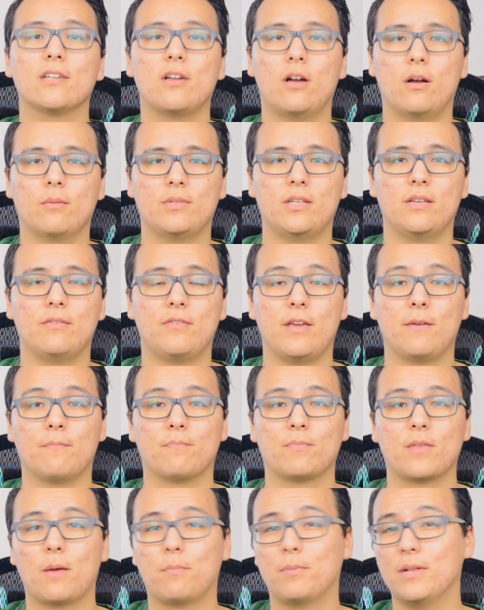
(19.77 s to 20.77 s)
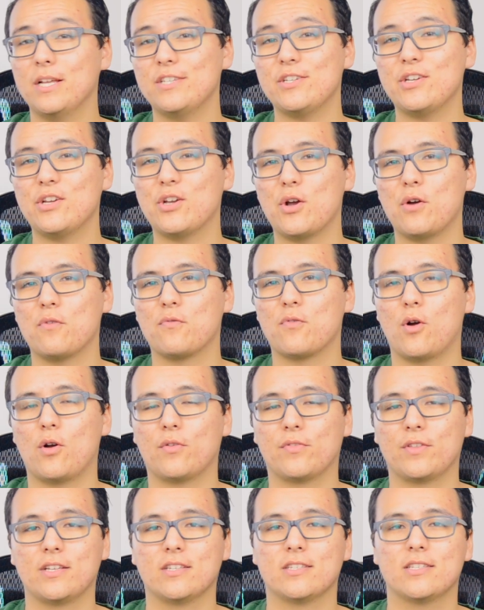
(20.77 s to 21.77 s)
to comptv, a place you can go for all
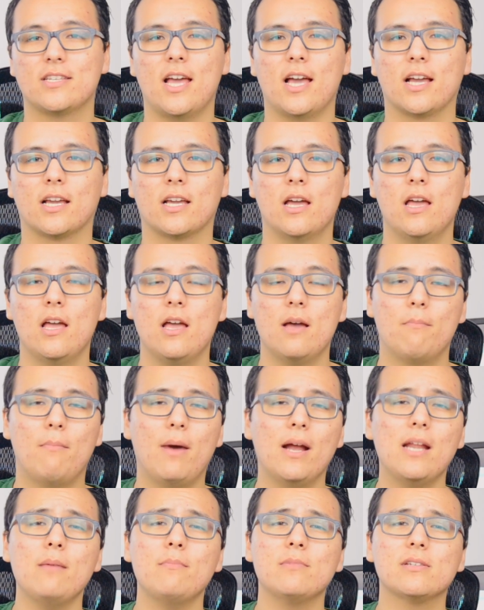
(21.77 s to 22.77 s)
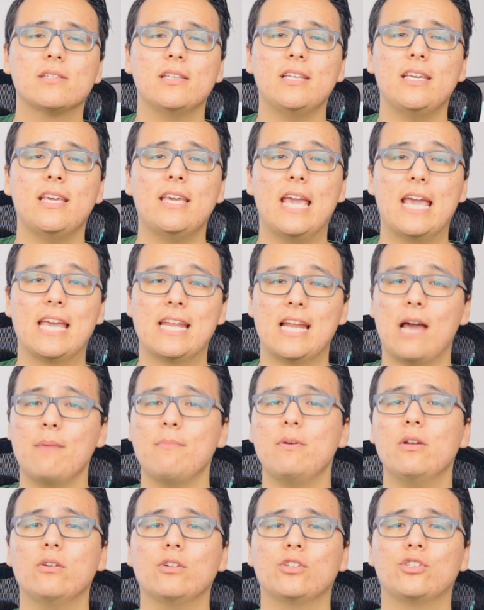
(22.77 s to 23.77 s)
things tech. My name is Lee, and I'm
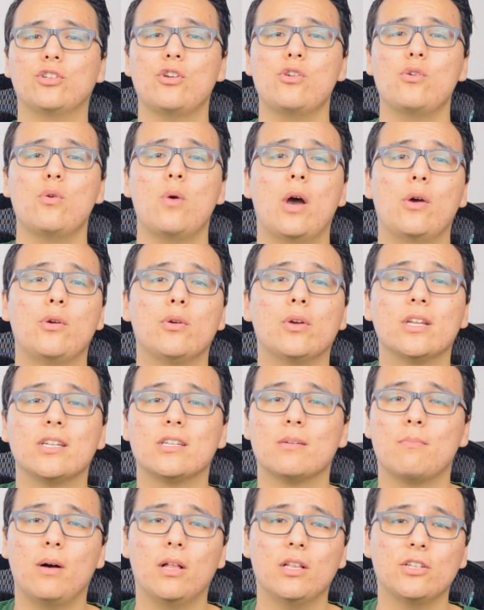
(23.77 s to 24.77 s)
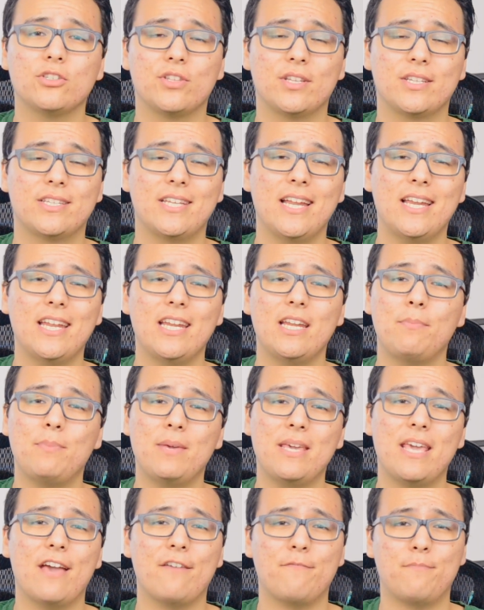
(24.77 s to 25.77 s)
here to show you how you can demolish the
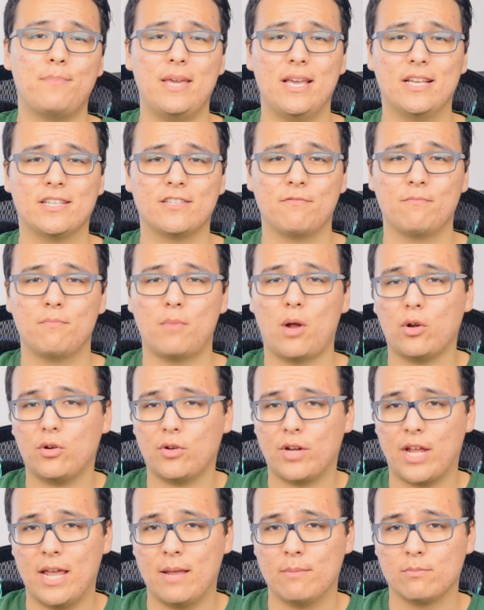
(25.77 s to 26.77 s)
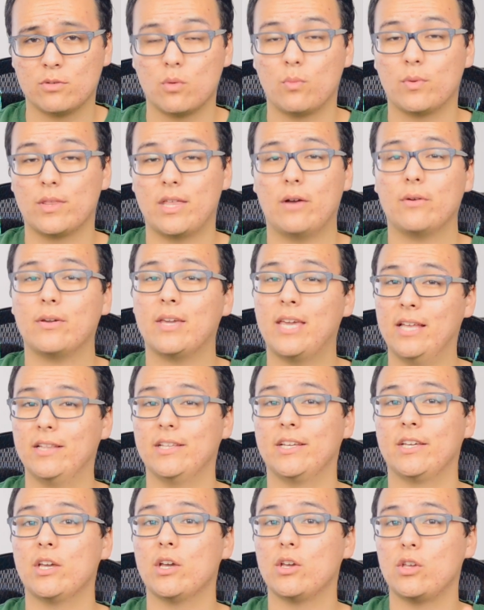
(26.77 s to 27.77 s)
1080p FPS of modern games without
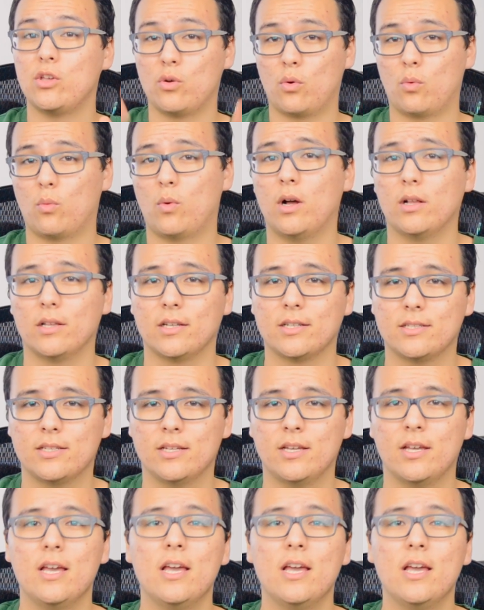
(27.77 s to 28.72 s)
killing your wallet.